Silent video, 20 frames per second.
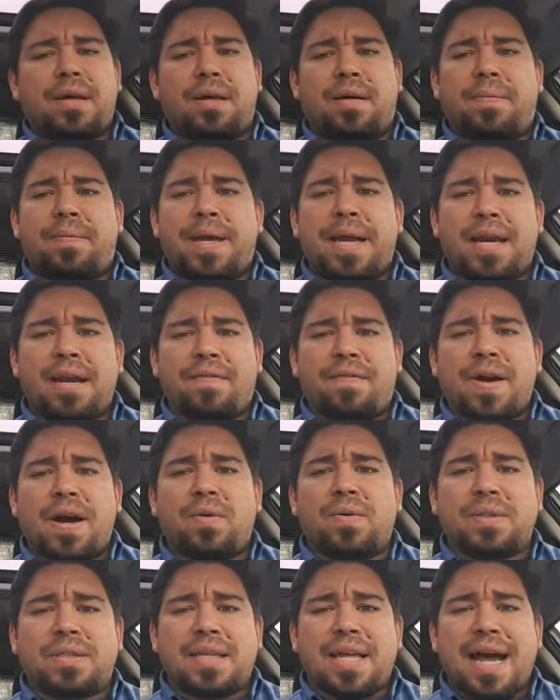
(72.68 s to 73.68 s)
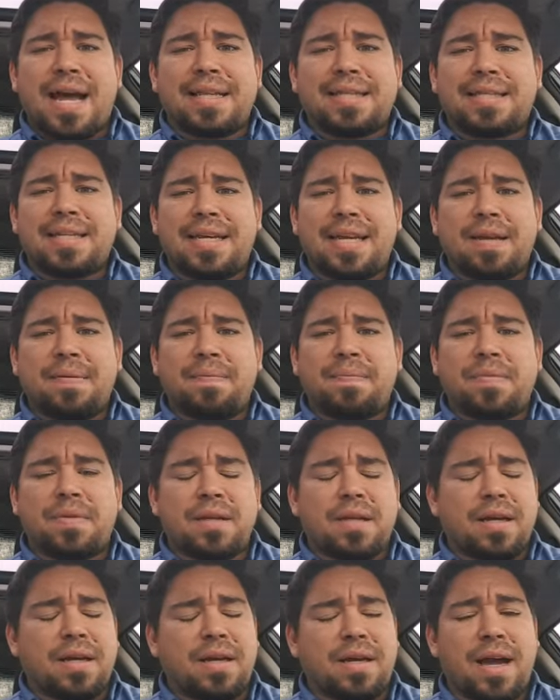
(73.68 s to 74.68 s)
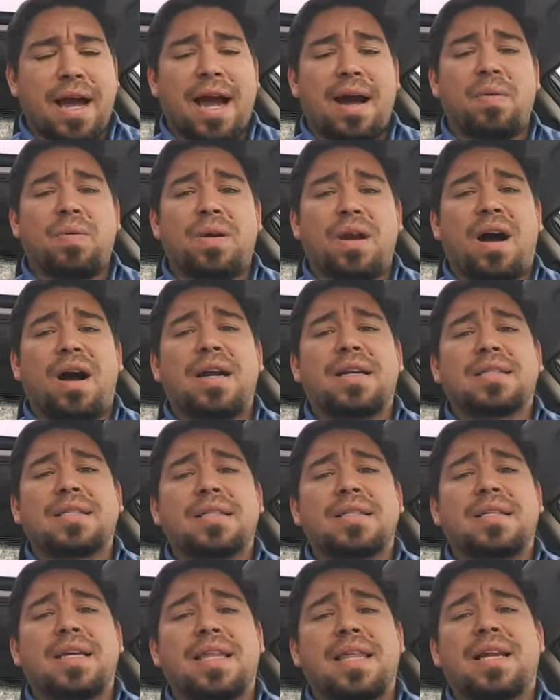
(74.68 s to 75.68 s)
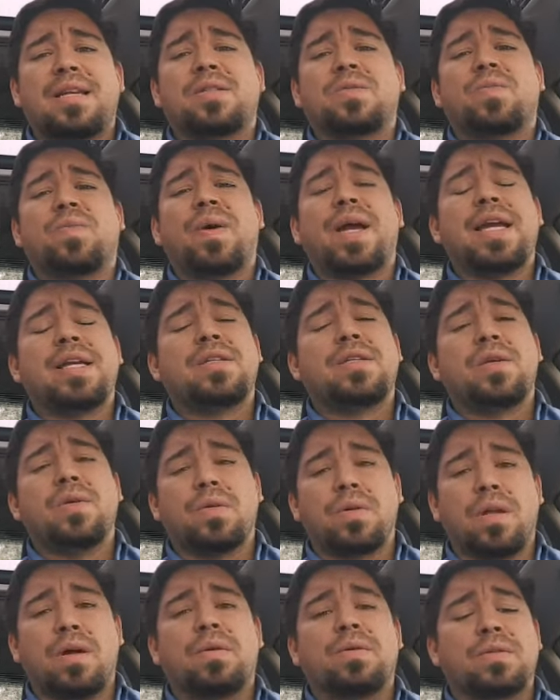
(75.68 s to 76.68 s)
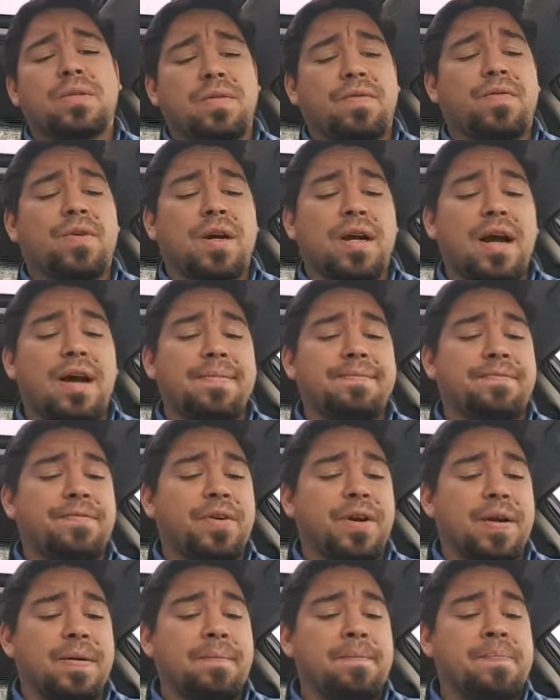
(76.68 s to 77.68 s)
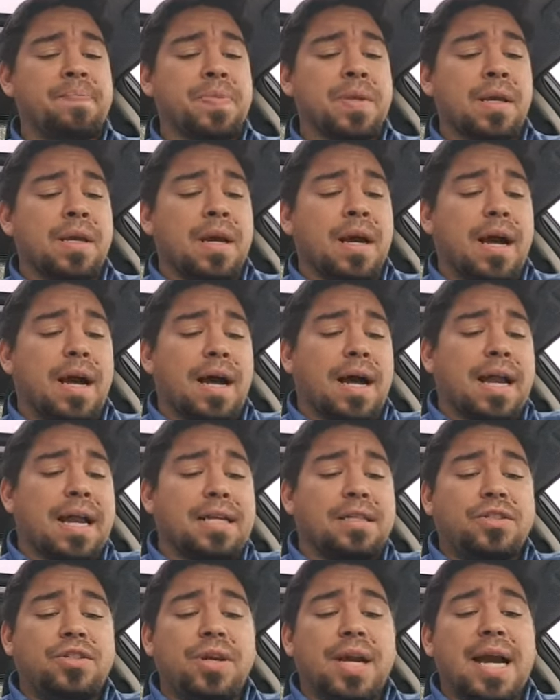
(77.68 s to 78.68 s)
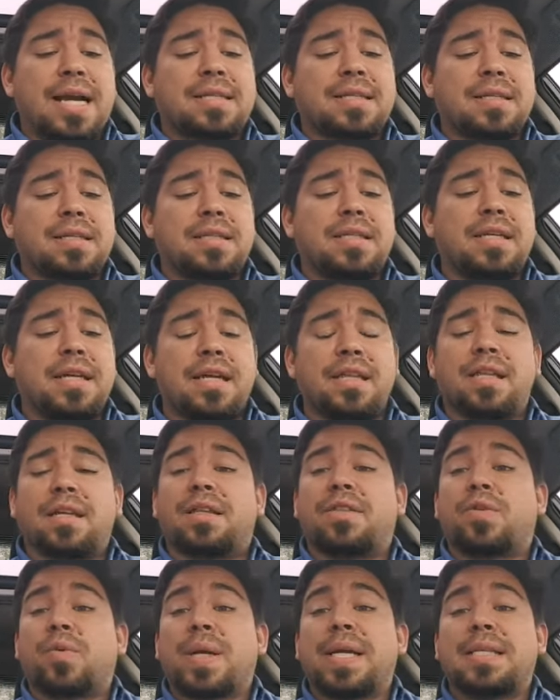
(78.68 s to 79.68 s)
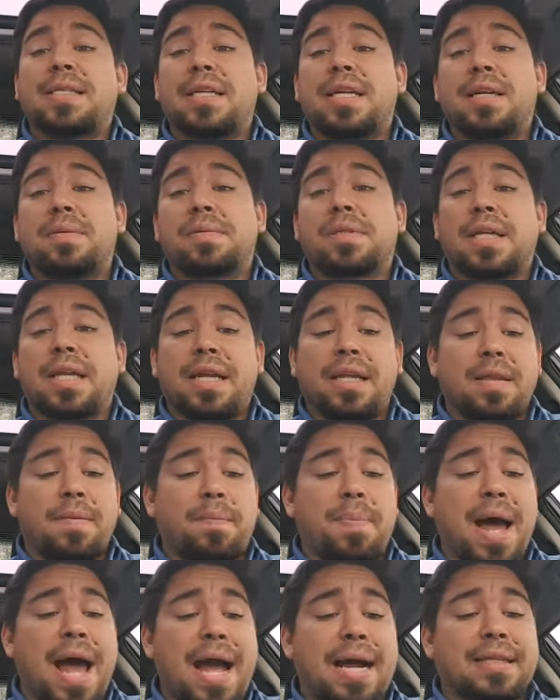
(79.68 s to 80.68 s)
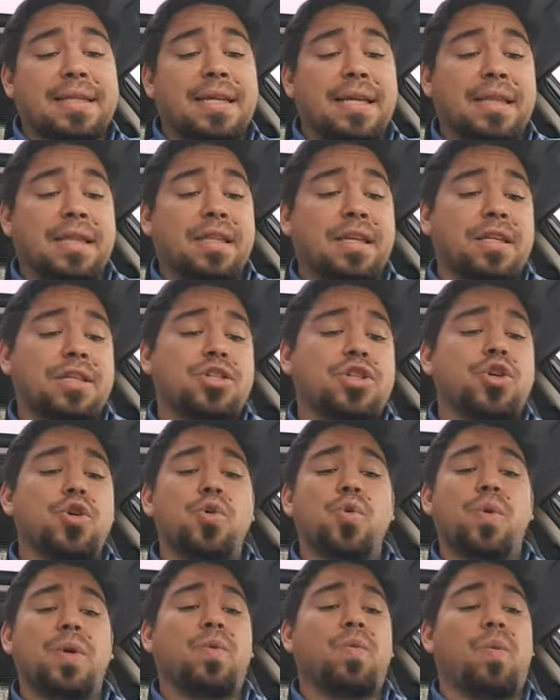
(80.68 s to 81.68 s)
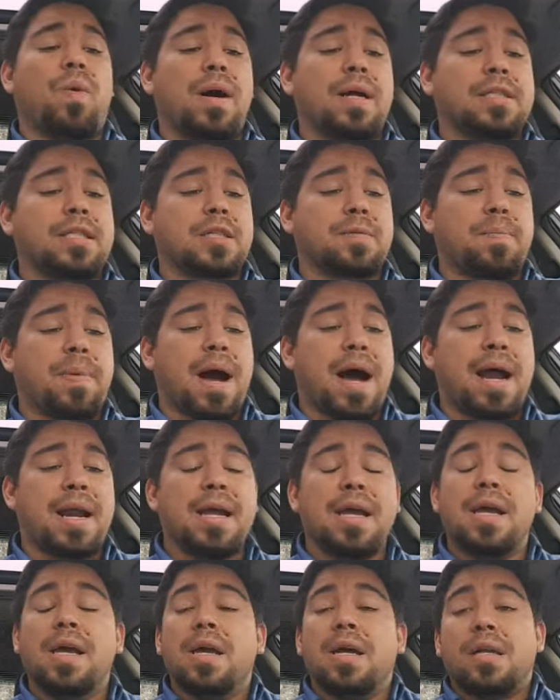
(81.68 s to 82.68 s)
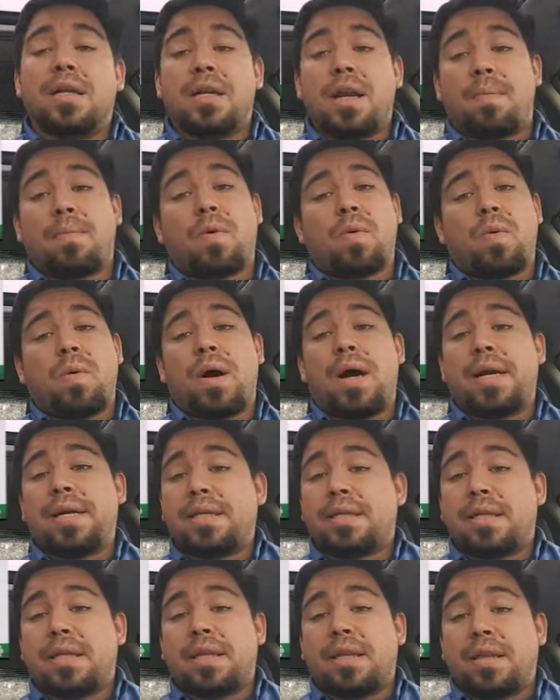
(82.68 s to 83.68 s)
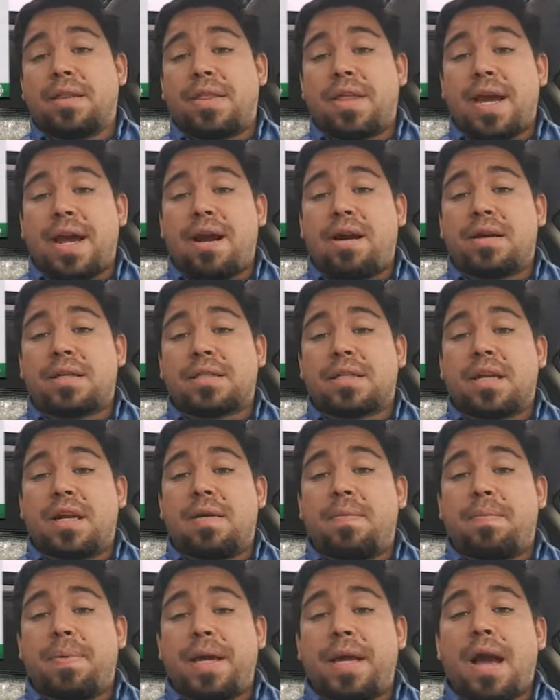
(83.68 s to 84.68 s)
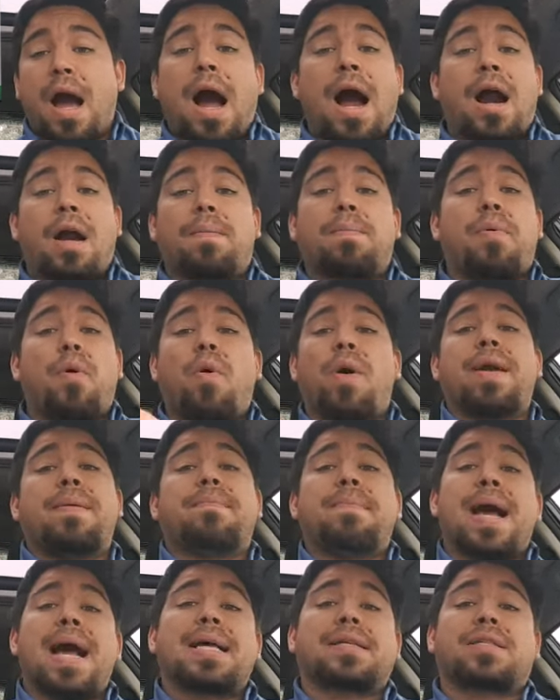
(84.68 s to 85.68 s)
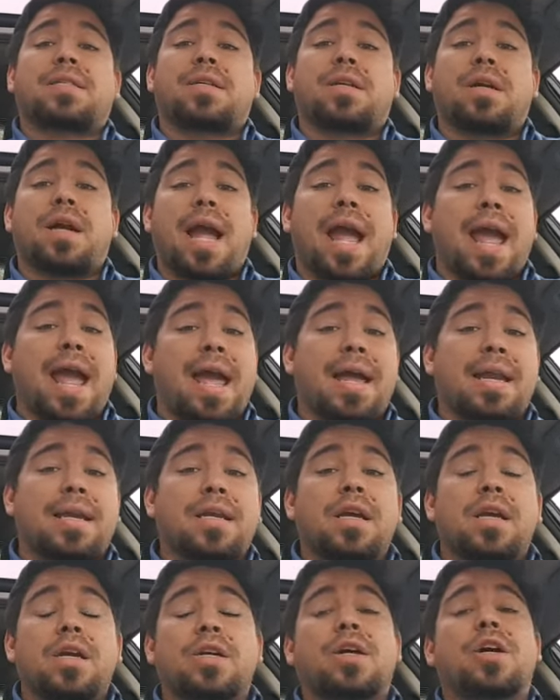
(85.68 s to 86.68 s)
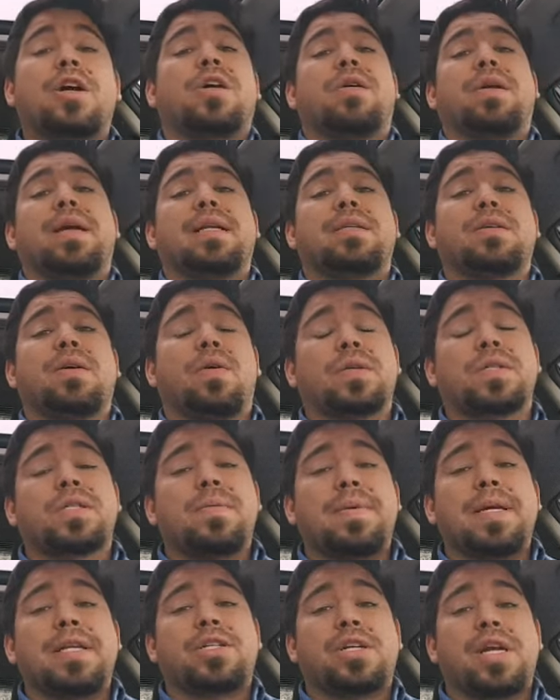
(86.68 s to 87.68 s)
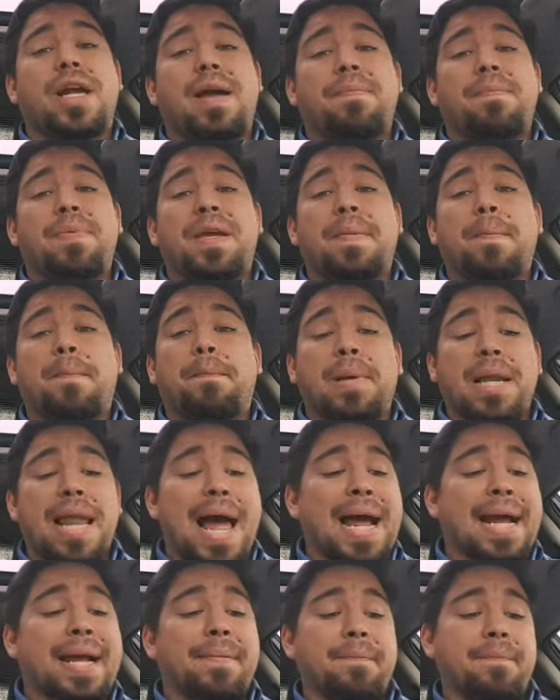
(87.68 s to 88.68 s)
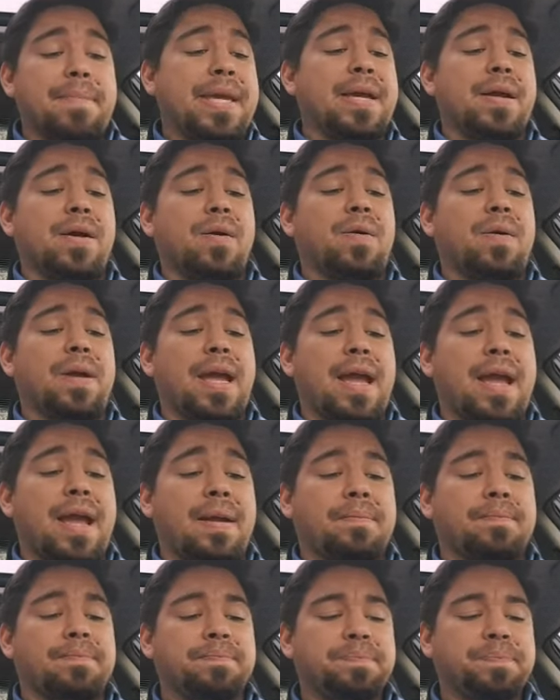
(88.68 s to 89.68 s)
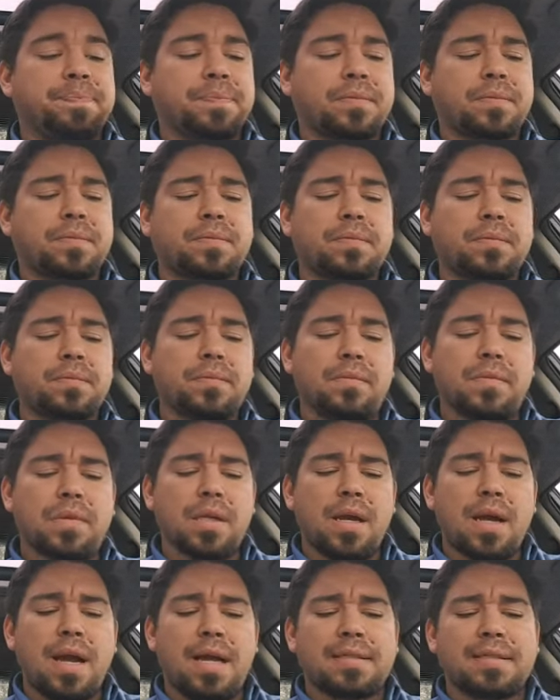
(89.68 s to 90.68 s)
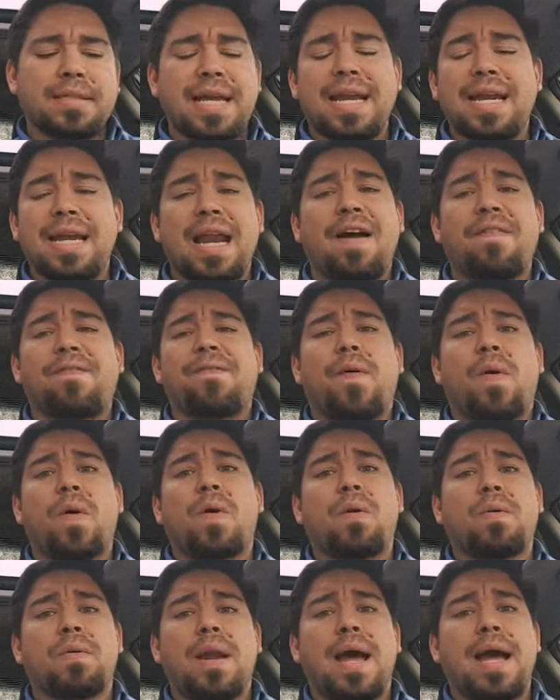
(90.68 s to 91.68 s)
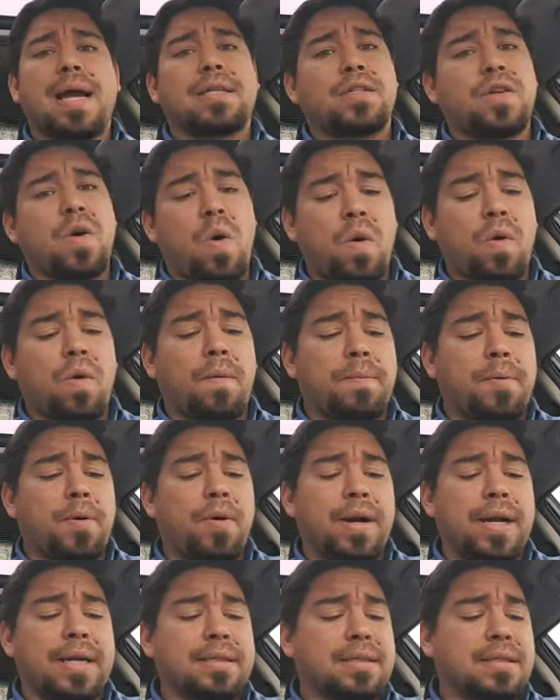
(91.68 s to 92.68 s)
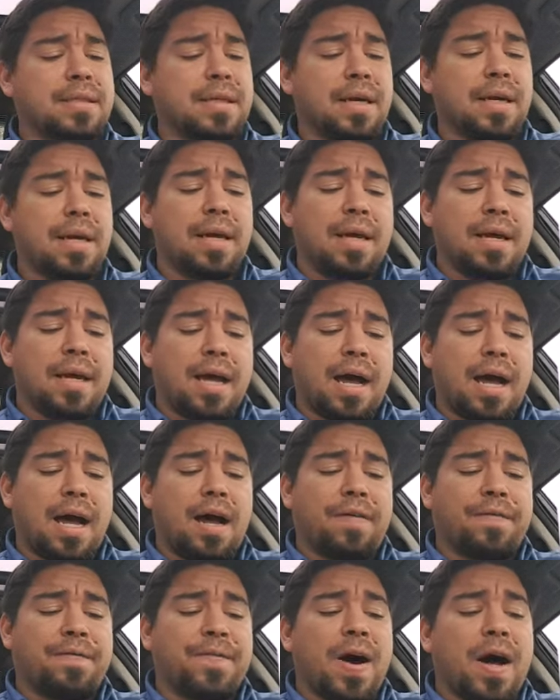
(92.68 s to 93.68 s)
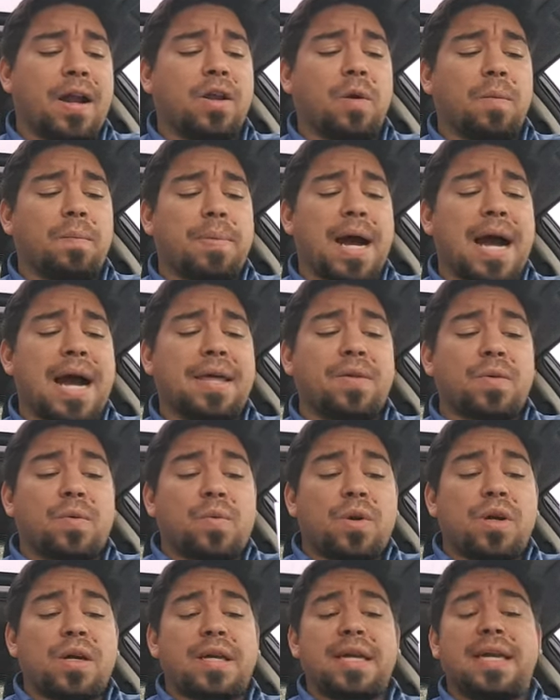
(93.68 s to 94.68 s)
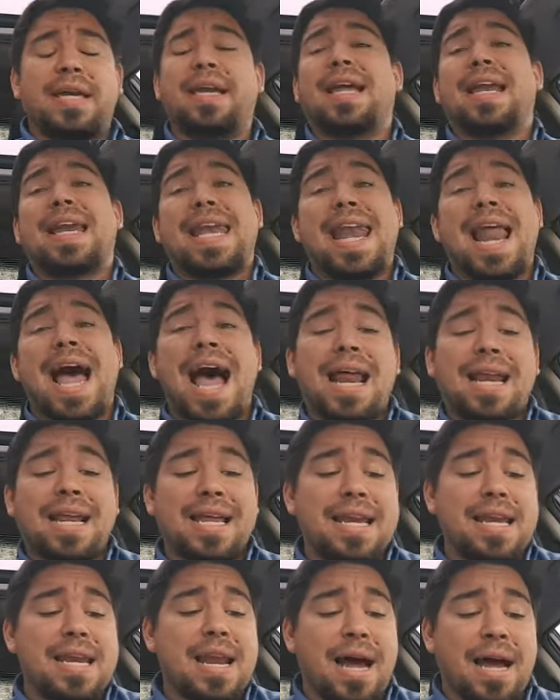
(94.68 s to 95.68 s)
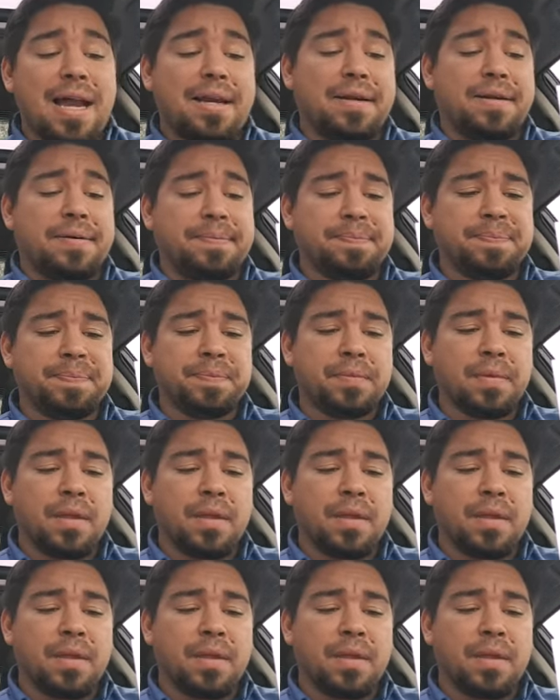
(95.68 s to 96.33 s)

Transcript: Oh man, if I was that team, I would honestly say that is way too close for comfort. As you guys can see, the 3 teams leading the pack, that the 2 and 1 spot, number 1 is going to be our point master and current ultimate champion Black Migo Gang, standing at 409 total points, followed by the rookie Nada Nuttin